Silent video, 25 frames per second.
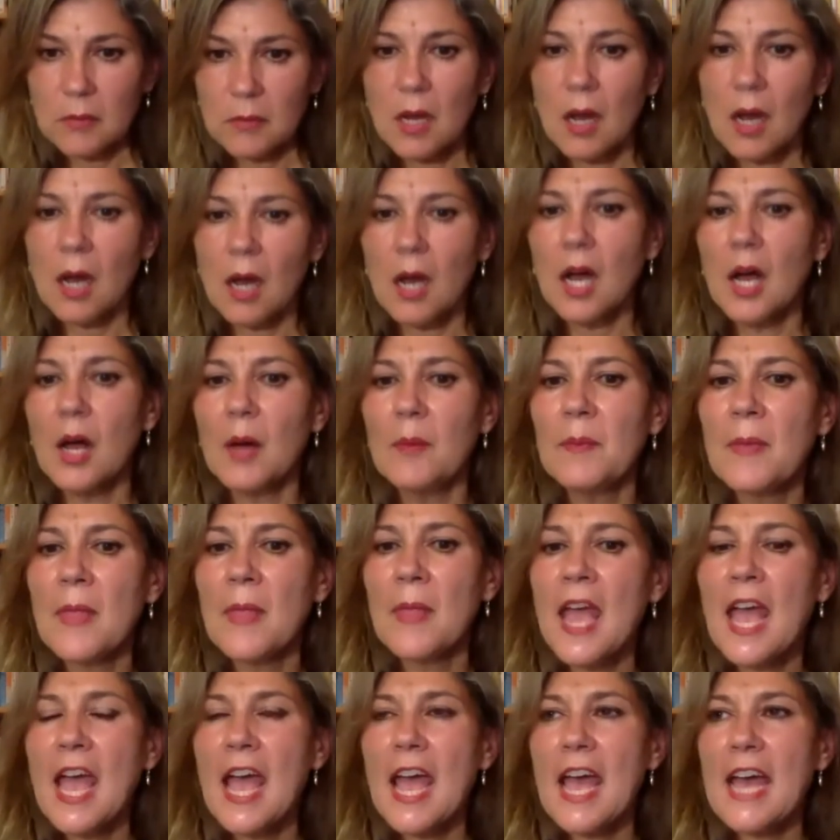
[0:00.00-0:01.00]
Um,
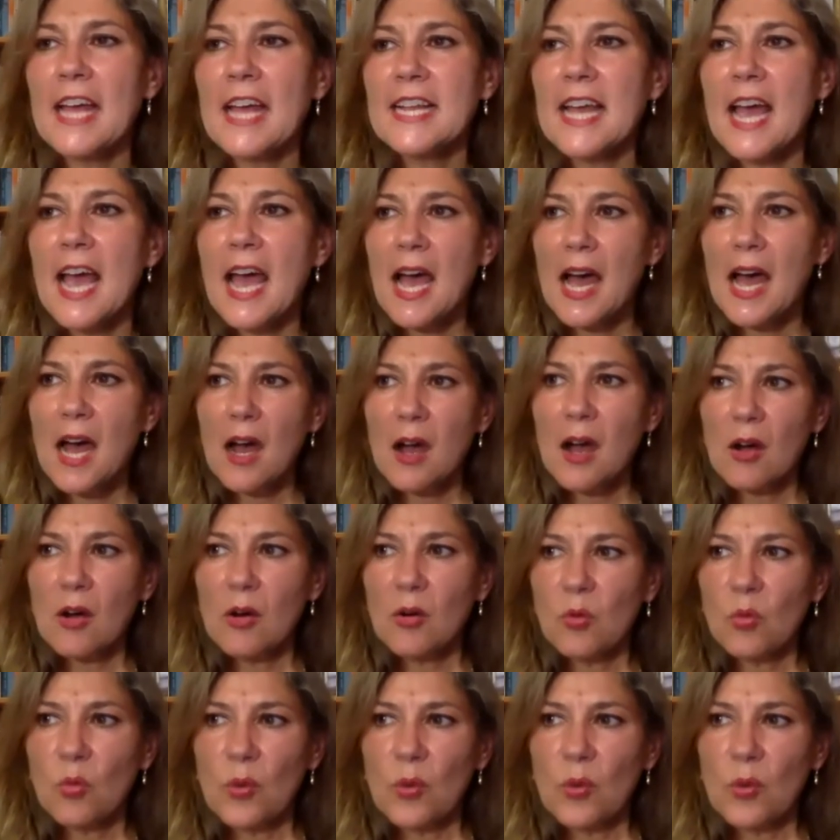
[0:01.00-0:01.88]
and how